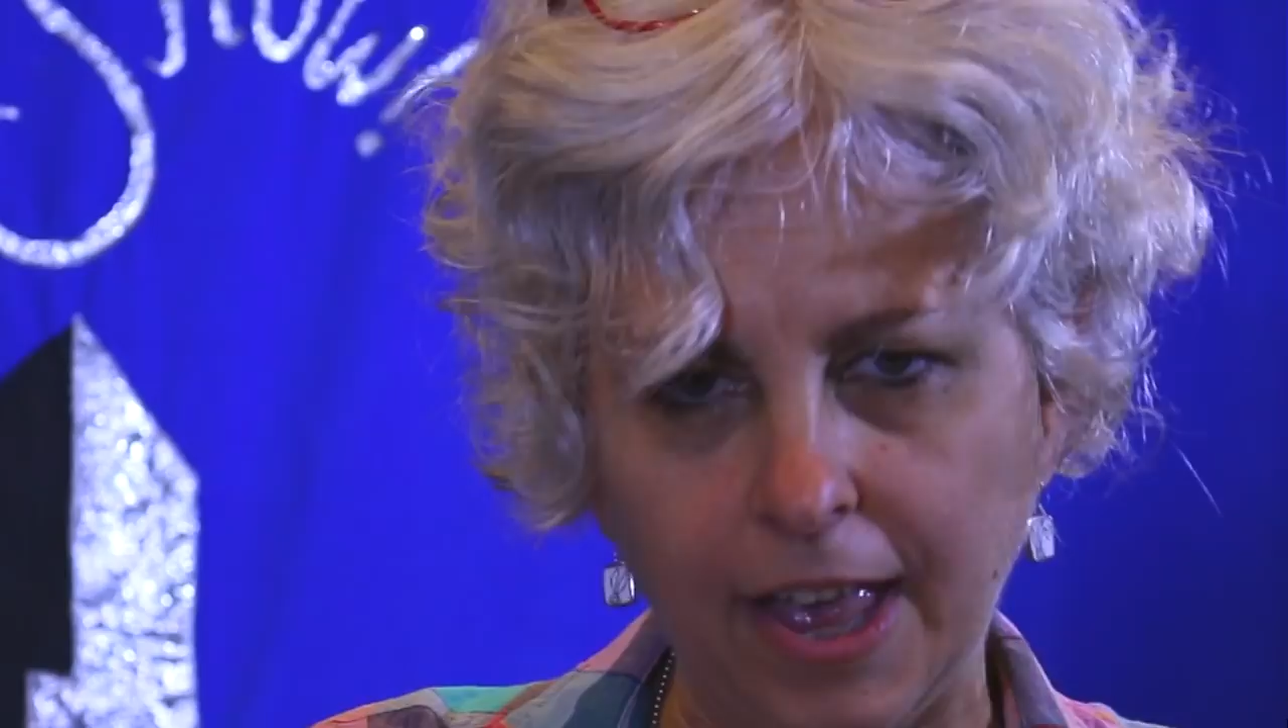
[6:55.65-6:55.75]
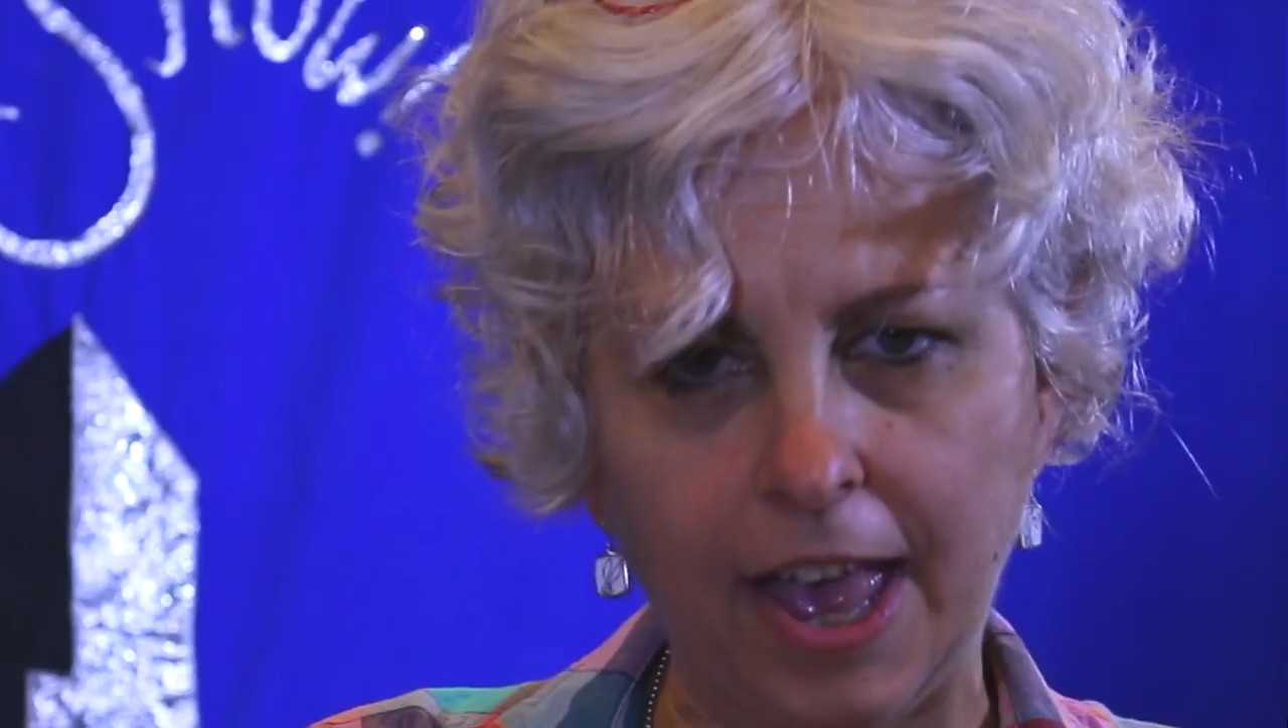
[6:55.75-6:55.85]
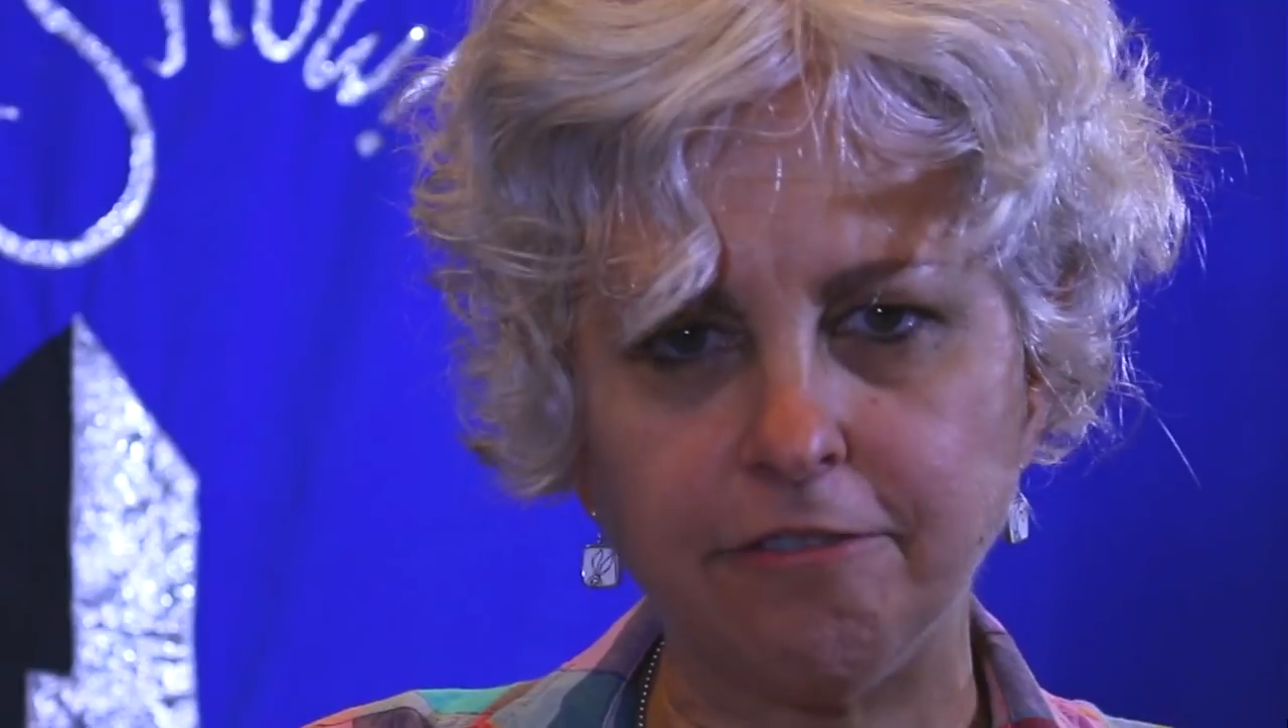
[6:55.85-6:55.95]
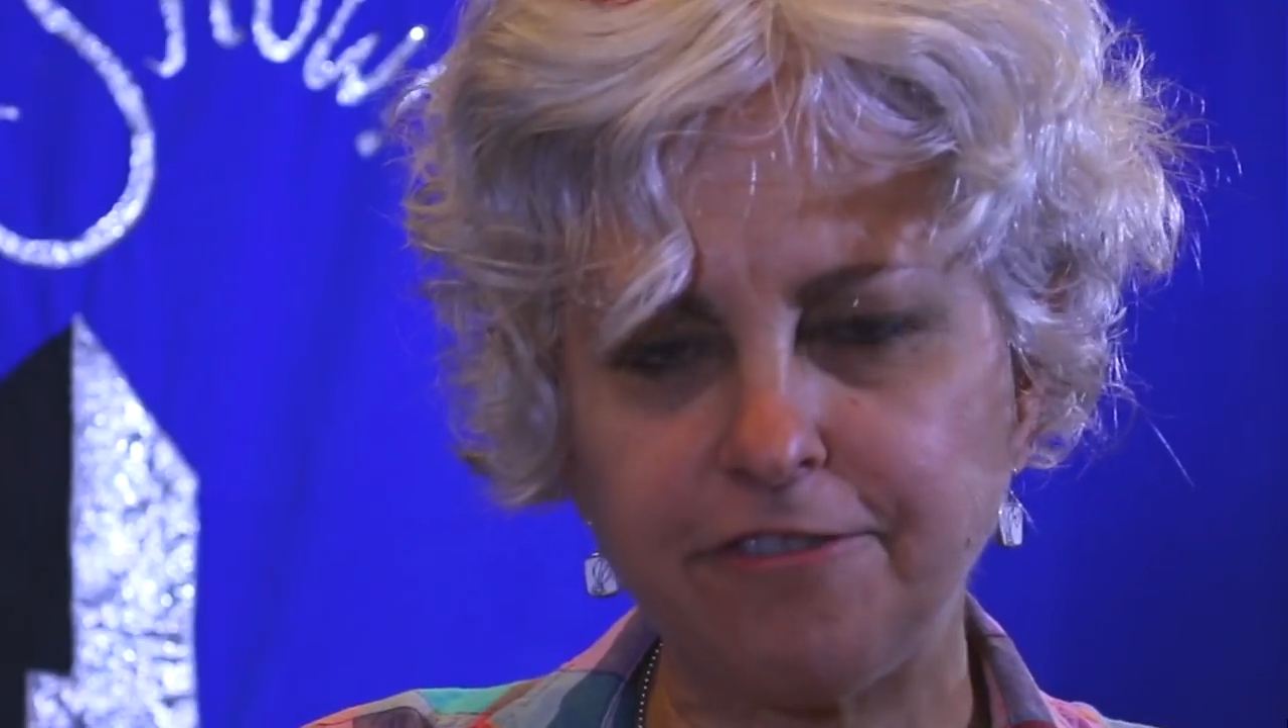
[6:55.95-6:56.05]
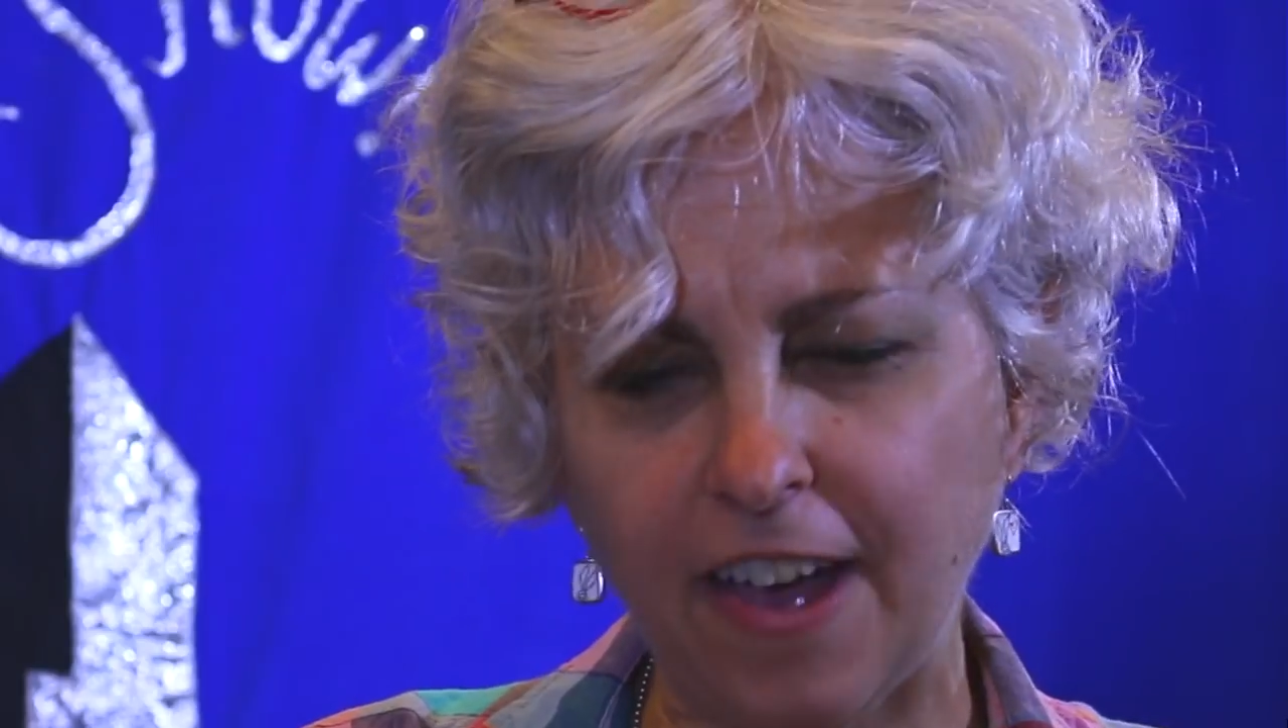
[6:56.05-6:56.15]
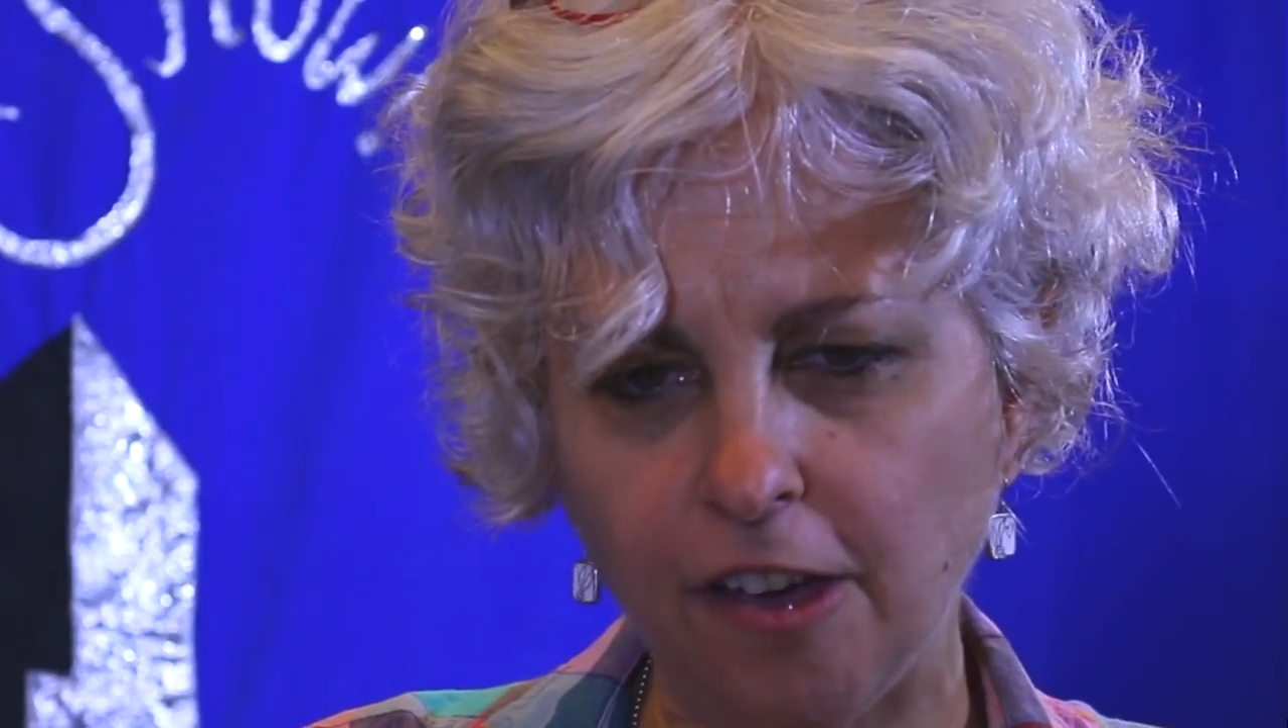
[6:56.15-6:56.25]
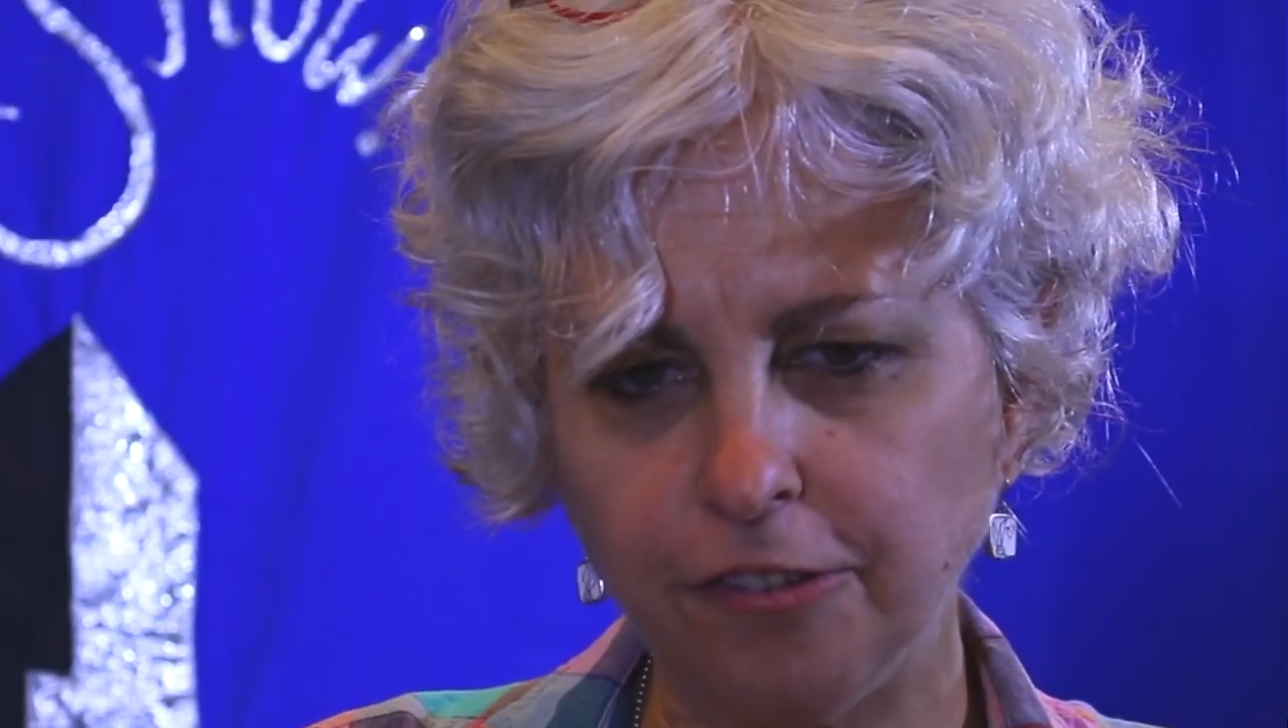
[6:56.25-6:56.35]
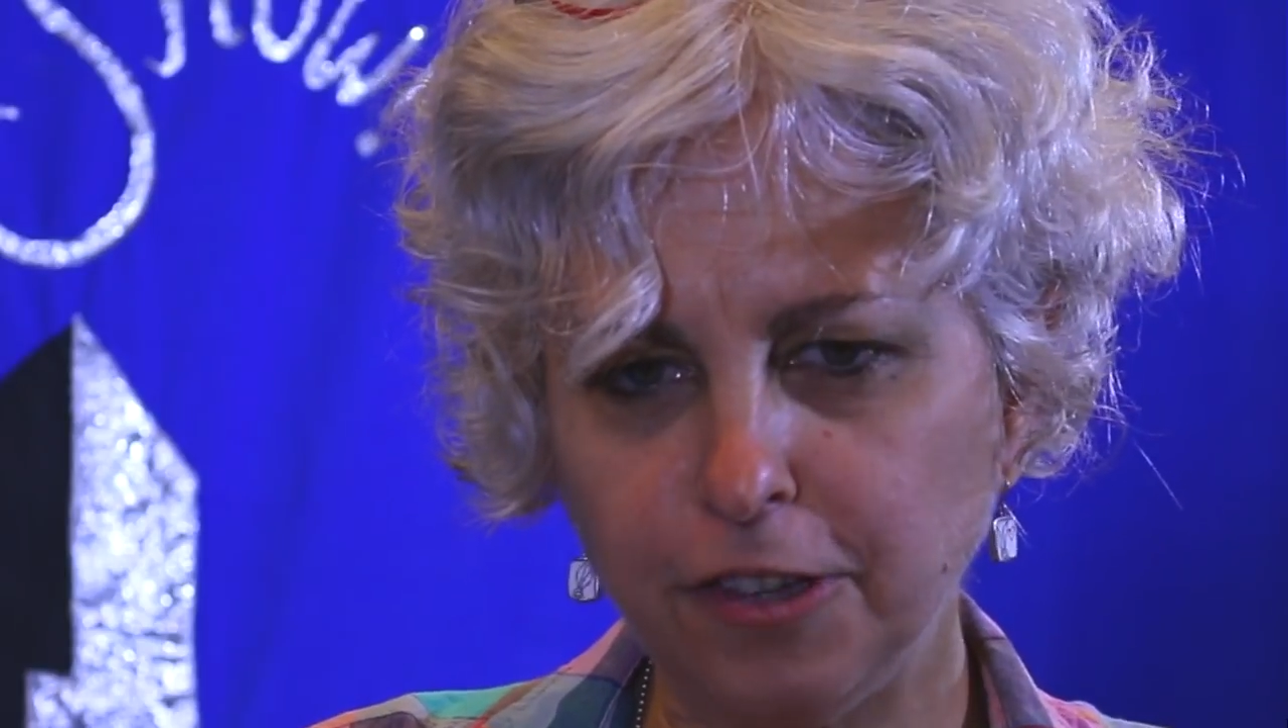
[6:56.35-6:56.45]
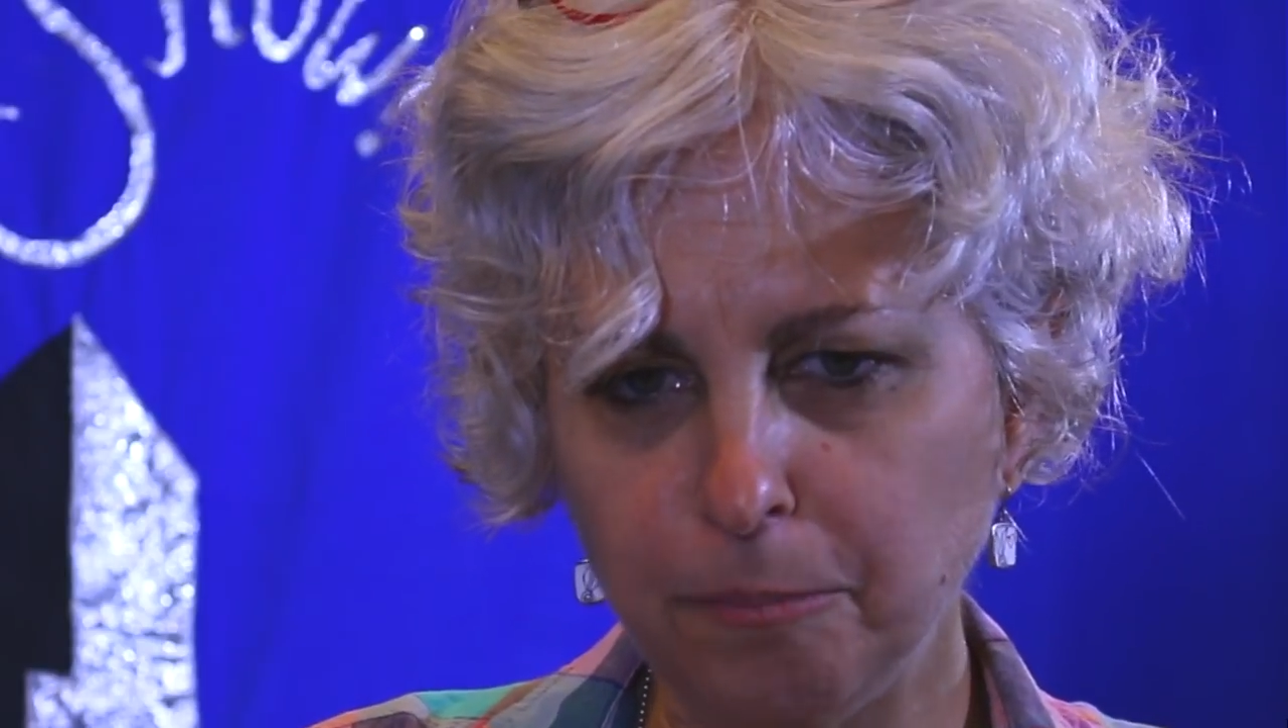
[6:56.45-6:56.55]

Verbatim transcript: have found